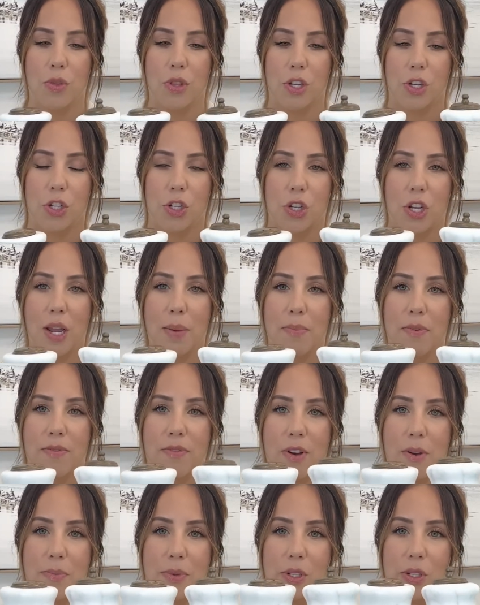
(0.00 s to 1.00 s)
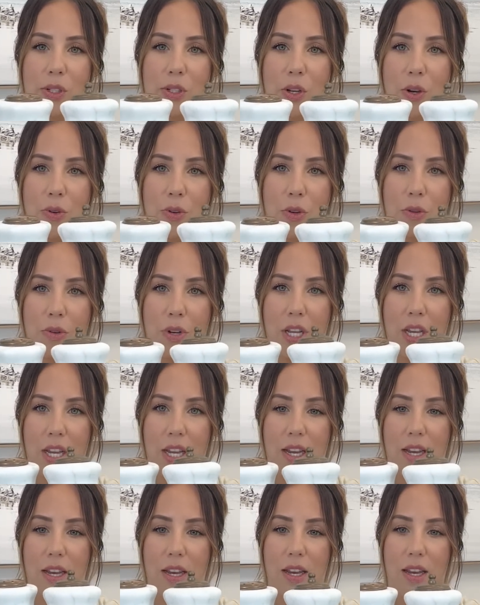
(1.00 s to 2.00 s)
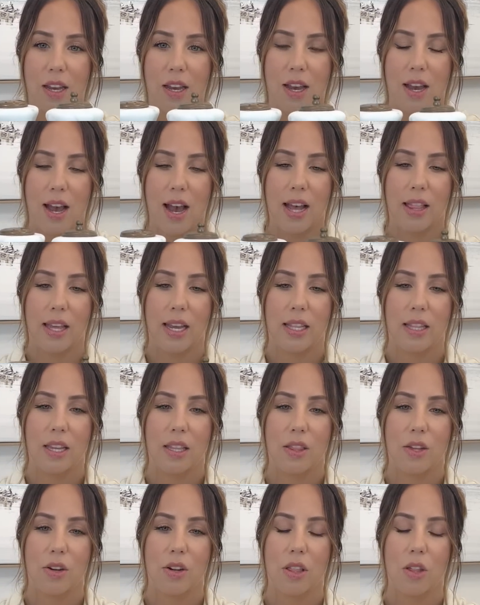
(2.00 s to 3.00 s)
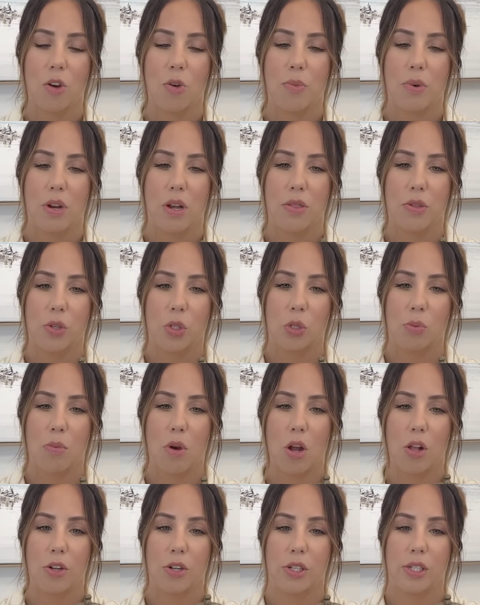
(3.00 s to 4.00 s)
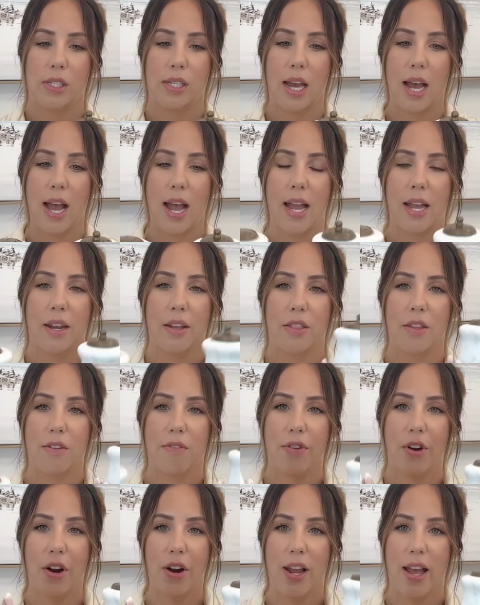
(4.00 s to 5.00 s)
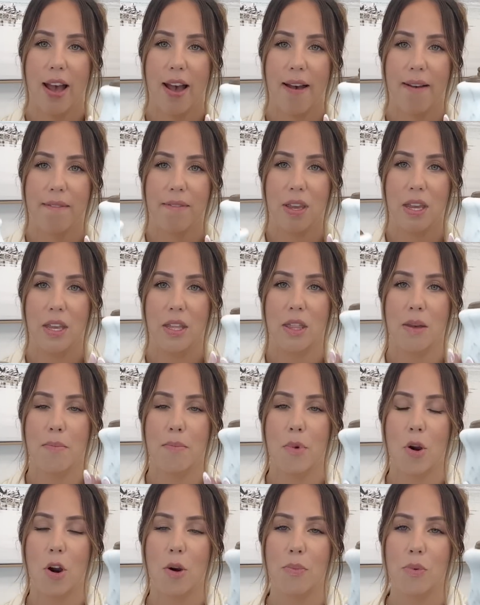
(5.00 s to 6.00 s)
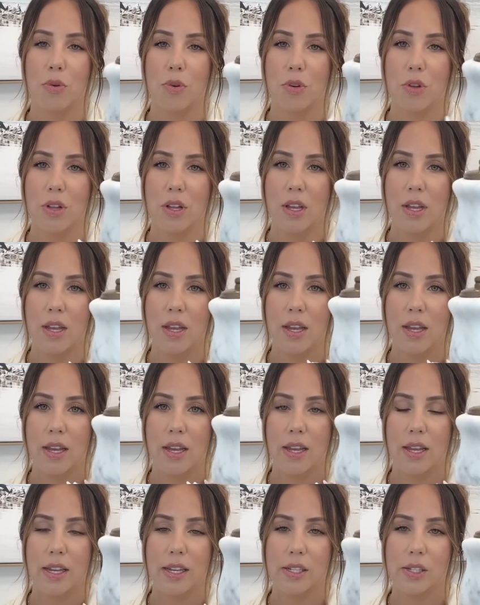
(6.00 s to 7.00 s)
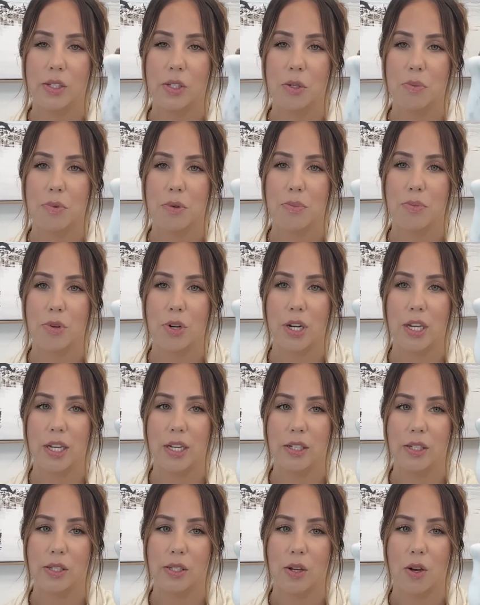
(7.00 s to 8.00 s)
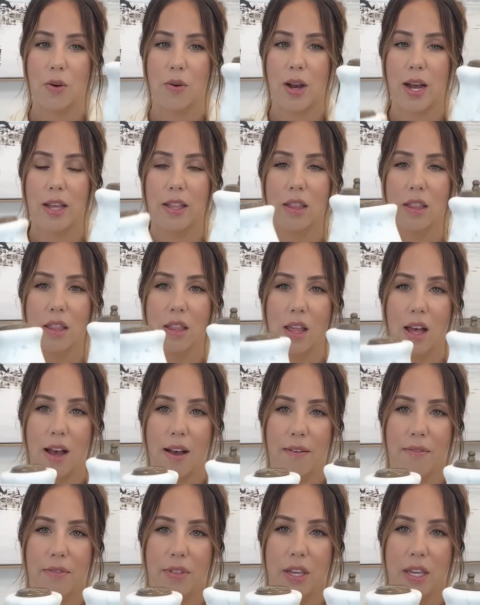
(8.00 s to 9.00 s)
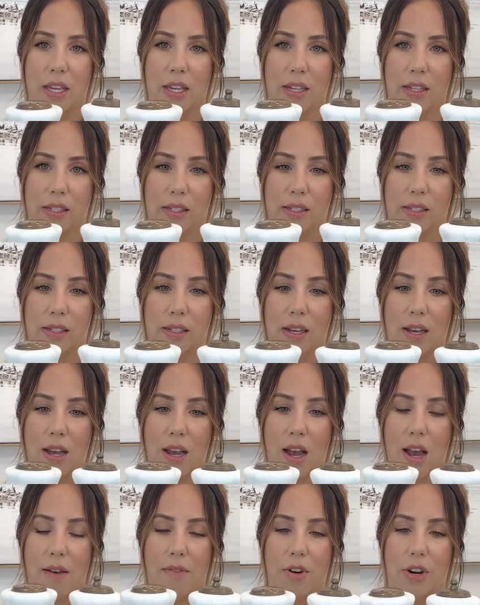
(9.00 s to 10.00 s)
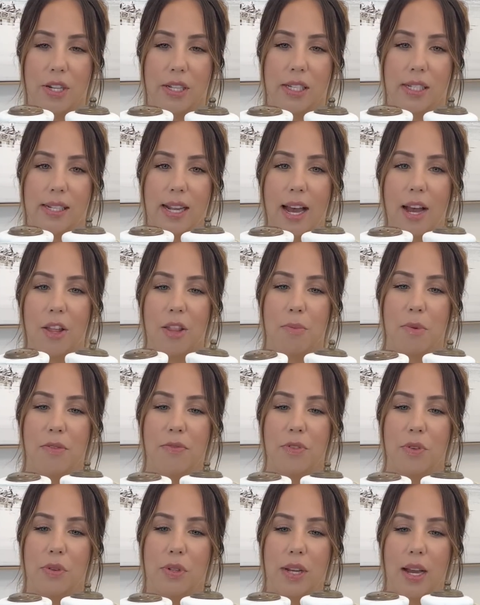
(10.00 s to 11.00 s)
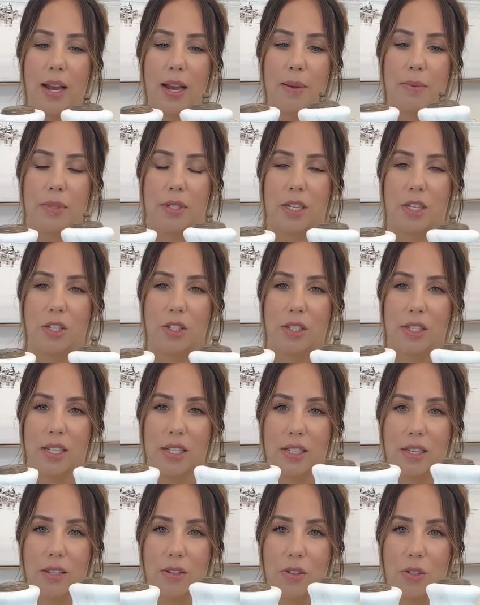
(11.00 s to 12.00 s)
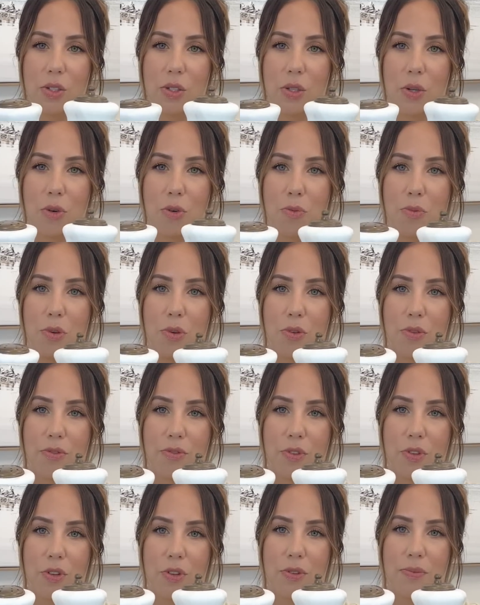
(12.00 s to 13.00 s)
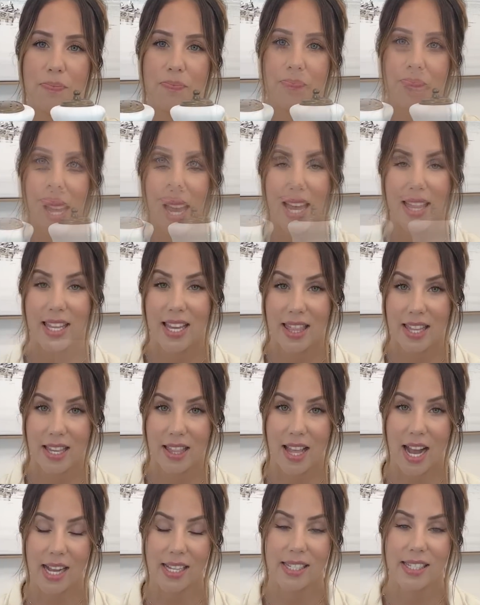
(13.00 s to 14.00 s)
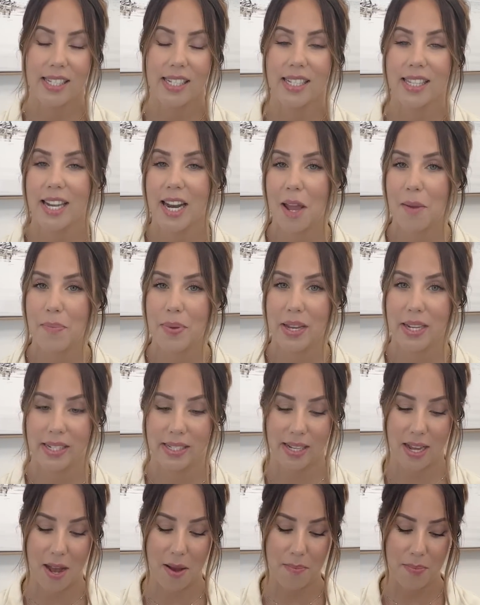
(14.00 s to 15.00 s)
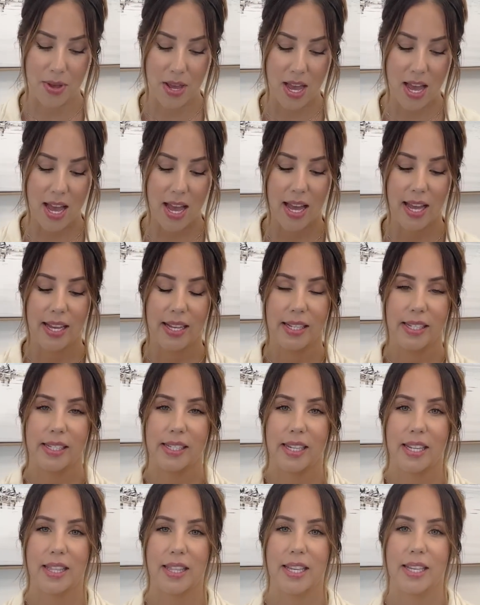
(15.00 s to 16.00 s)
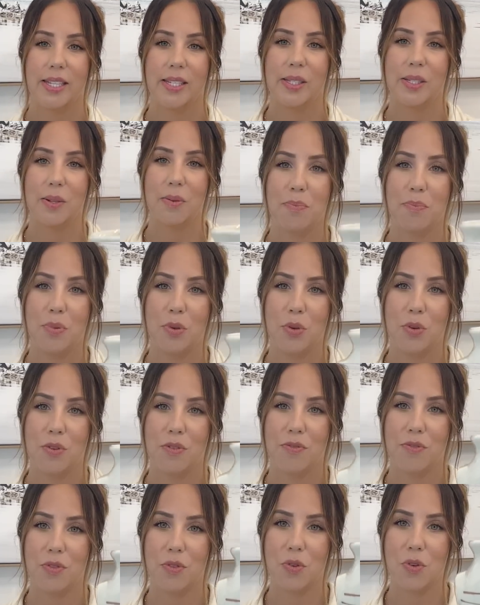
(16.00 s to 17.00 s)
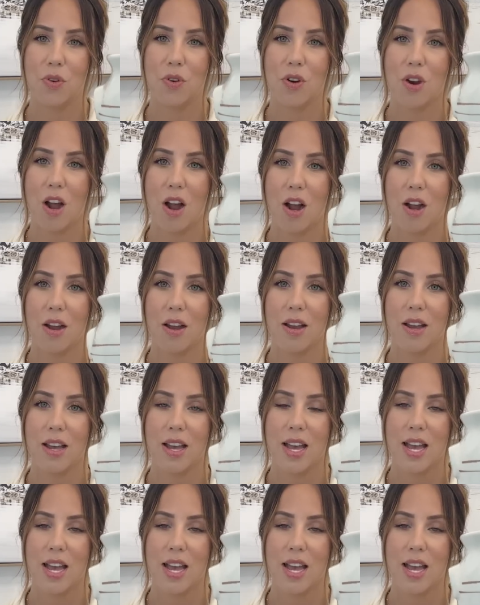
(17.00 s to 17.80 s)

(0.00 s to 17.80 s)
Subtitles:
The shape of them is so unique. I like that they're a little bit on the smaller side. They're very heavy. The marble is super pretty, so I love these. I've already styled them a few times, and I just think they look so beautiful. And then the last thing that I picked up is this beautiful crock.